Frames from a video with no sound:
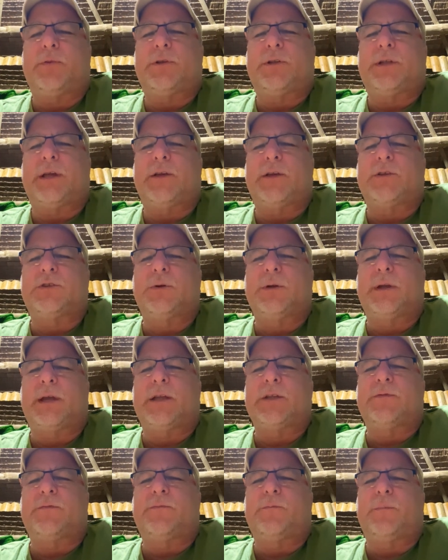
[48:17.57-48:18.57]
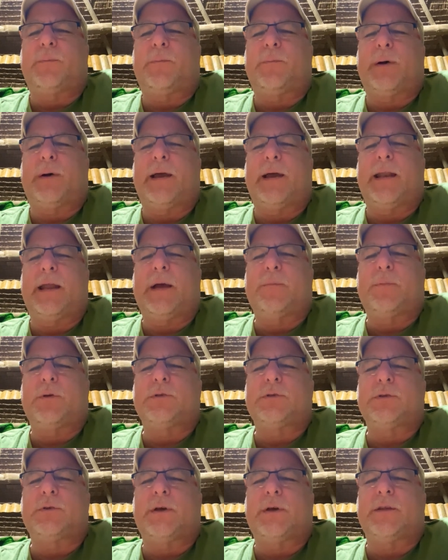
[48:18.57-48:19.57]
protects you against
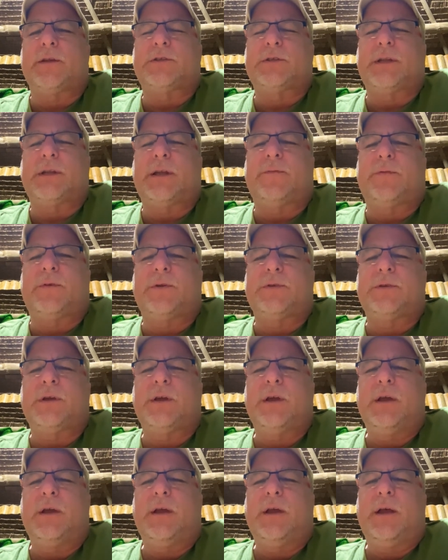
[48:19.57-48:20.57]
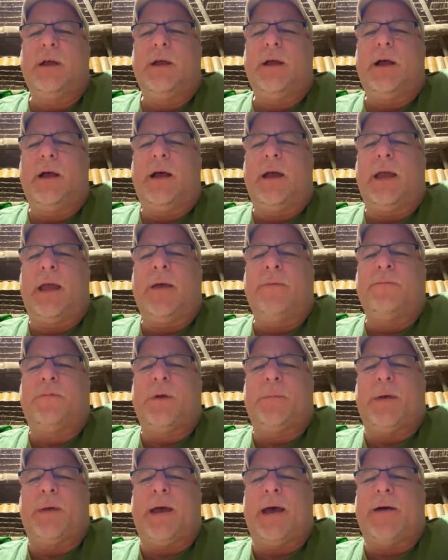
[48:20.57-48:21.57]
pineapples or other sniffers.
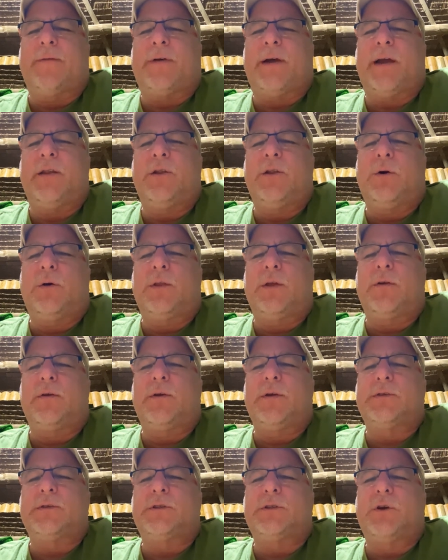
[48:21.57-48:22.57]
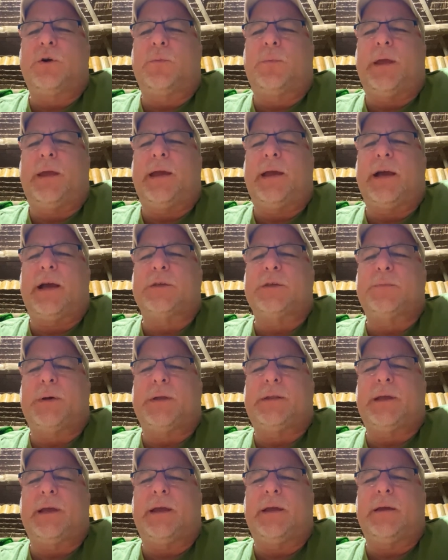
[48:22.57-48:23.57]
Amphib Ab, I know there is no PX,
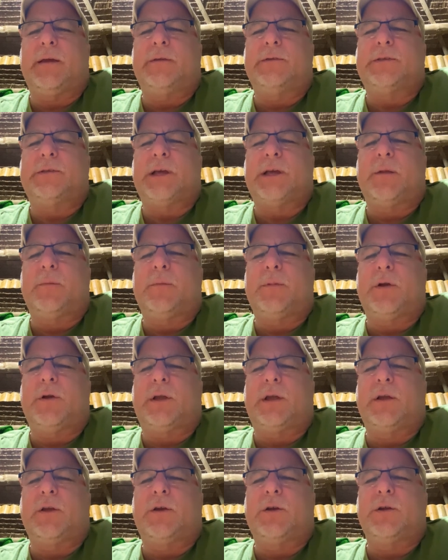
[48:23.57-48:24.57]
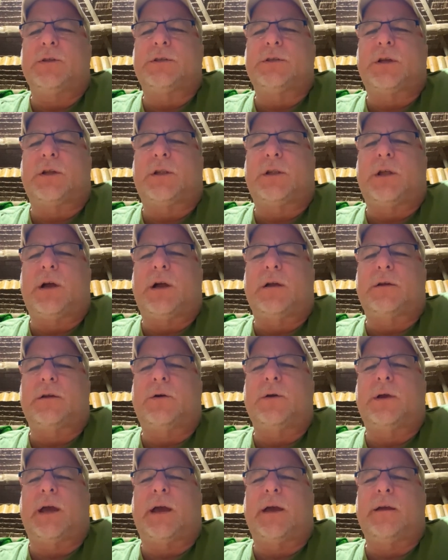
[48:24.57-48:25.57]
but they sell American goods in Clark.
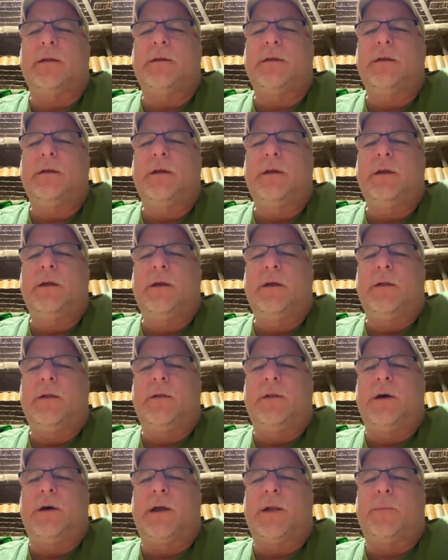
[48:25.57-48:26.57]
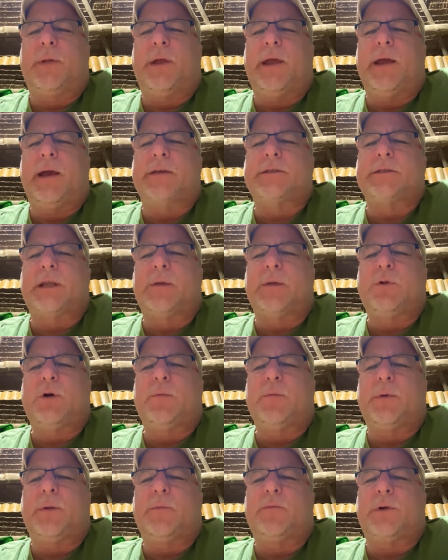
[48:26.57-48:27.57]
Okay. Not a PX anymore,
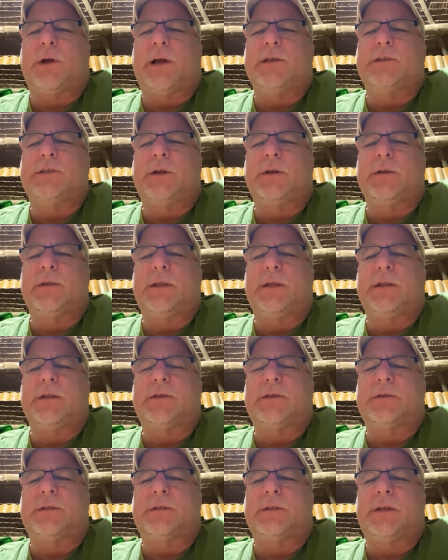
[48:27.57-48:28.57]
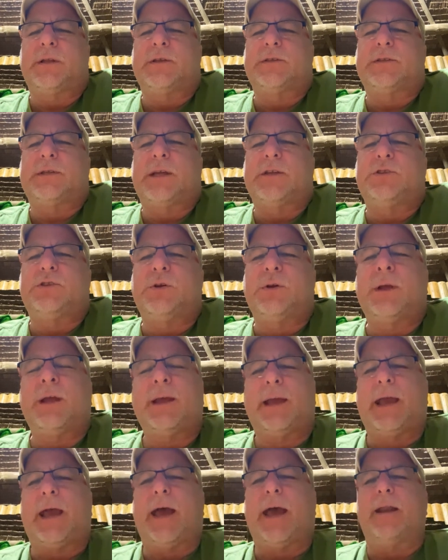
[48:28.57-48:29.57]
but pricier than the States. You can
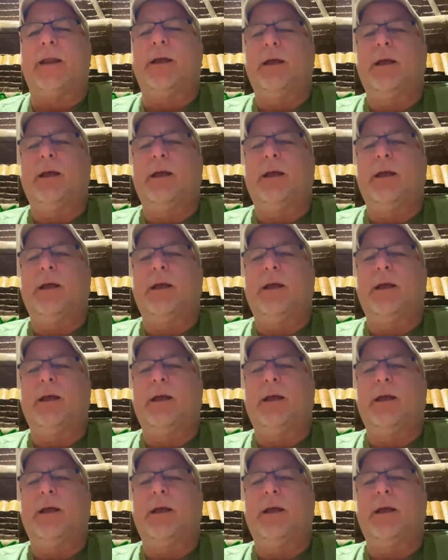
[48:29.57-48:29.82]
get